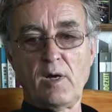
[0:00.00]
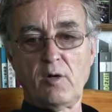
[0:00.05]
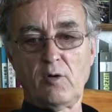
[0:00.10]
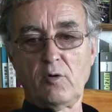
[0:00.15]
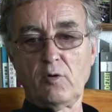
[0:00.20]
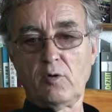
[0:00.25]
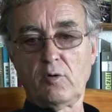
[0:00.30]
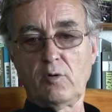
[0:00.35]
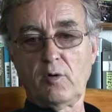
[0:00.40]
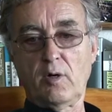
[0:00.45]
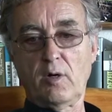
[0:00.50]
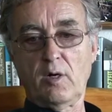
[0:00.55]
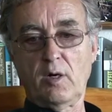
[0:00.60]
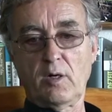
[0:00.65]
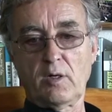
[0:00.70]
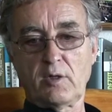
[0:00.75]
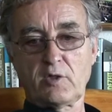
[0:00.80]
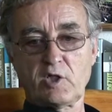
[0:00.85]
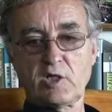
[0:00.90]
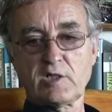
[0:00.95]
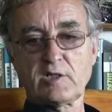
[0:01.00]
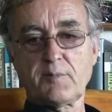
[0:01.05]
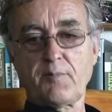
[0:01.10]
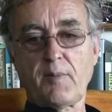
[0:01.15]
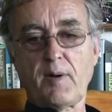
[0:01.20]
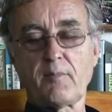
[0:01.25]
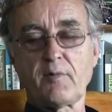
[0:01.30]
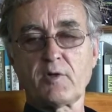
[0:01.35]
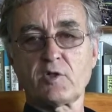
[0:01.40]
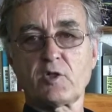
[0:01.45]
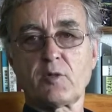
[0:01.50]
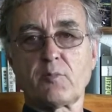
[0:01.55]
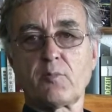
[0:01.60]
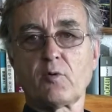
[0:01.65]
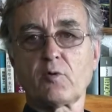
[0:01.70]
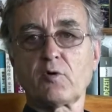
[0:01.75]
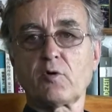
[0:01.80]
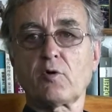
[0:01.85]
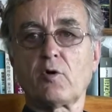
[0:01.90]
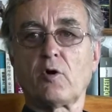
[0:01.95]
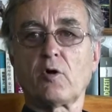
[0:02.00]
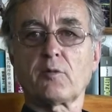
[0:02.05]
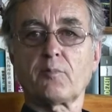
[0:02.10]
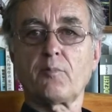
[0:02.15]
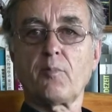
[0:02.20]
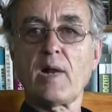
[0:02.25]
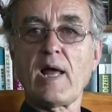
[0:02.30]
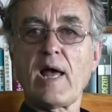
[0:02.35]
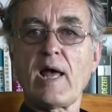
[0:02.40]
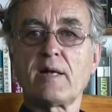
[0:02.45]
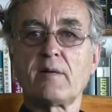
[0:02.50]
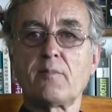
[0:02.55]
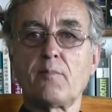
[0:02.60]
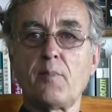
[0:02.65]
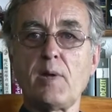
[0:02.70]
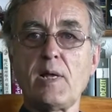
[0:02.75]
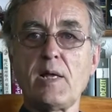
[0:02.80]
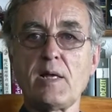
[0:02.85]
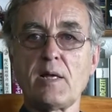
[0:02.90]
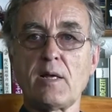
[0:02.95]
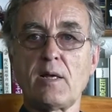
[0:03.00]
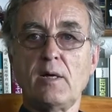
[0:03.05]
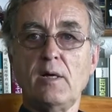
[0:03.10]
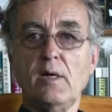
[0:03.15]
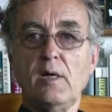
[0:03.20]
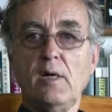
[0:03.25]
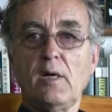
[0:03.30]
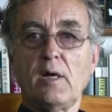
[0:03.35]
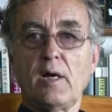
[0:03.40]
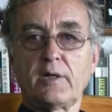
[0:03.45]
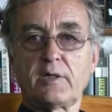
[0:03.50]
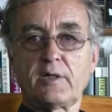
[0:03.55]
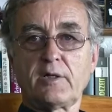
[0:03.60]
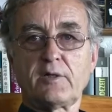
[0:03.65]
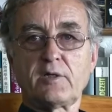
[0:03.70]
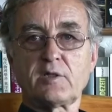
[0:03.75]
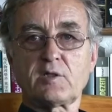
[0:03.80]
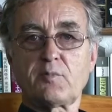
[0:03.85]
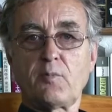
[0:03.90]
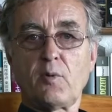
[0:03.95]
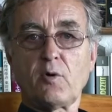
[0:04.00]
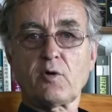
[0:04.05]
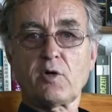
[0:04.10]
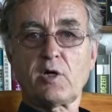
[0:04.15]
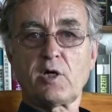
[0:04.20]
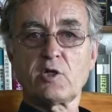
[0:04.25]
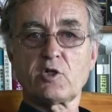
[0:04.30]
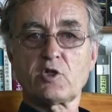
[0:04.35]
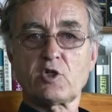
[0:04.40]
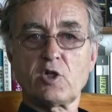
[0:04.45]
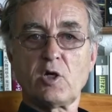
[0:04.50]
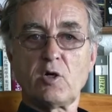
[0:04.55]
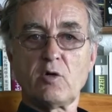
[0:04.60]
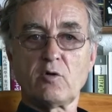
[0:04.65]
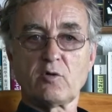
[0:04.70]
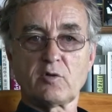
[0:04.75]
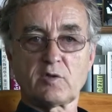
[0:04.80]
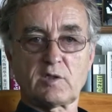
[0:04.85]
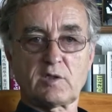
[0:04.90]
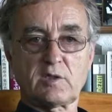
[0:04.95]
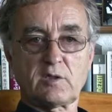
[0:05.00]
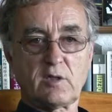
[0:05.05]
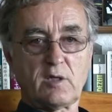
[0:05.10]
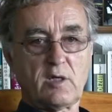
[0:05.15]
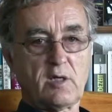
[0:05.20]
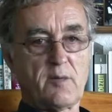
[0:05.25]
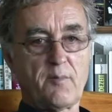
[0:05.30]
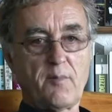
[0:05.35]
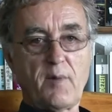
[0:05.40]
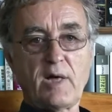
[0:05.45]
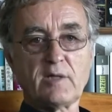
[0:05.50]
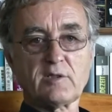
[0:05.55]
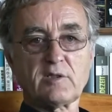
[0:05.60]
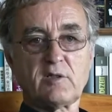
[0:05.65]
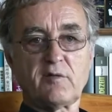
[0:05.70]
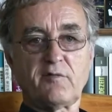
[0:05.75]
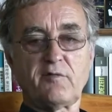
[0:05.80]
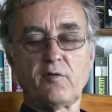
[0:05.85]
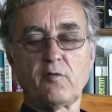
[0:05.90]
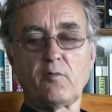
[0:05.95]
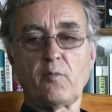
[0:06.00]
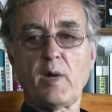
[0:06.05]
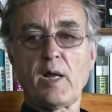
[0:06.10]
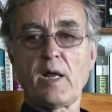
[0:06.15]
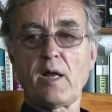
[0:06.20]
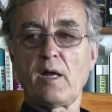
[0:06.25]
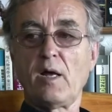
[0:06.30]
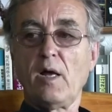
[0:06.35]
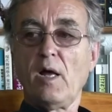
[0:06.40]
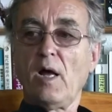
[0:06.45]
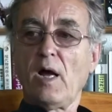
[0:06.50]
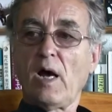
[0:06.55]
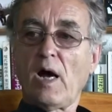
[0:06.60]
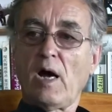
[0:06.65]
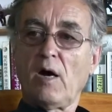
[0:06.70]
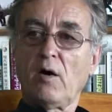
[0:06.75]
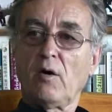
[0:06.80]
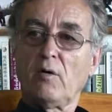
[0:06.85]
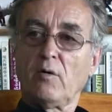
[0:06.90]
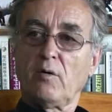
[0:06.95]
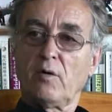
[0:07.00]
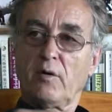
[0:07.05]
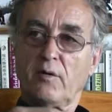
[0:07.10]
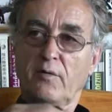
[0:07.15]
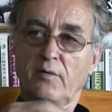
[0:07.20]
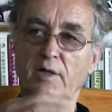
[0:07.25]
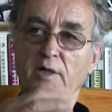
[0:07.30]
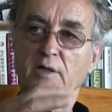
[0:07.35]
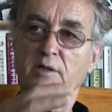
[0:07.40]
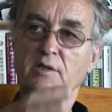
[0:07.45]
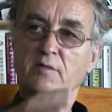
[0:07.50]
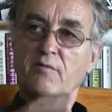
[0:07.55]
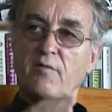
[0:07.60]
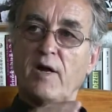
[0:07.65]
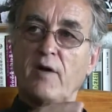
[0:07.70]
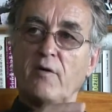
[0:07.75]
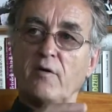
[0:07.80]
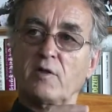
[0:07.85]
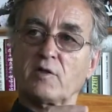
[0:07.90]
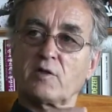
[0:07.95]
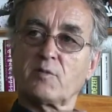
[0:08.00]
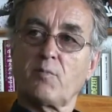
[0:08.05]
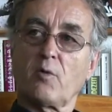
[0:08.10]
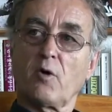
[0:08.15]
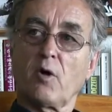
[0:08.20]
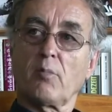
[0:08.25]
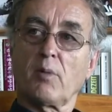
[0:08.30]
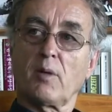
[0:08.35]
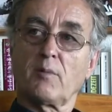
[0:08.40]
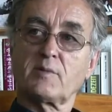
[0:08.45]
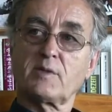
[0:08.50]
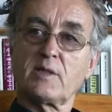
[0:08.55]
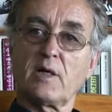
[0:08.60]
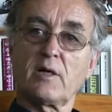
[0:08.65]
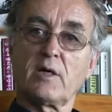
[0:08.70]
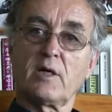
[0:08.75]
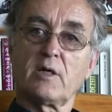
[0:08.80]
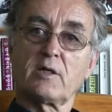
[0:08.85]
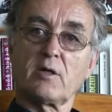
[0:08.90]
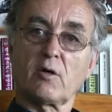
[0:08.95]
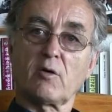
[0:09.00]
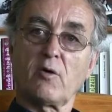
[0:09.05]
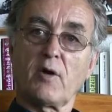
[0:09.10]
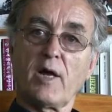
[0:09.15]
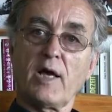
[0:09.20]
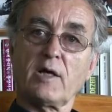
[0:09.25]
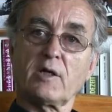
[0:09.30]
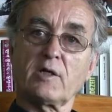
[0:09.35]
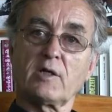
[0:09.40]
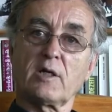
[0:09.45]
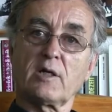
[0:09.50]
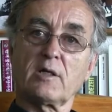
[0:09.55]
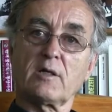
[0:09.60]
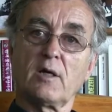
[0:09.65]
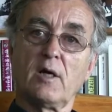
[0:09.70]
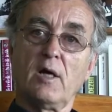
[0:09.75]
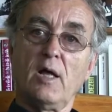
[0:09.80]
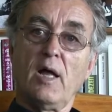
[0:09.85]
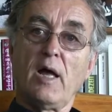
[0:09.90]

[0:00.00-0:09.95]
who uh, just published a book called plan b and in this book, he shows in a masterful way how these various problems are interconnected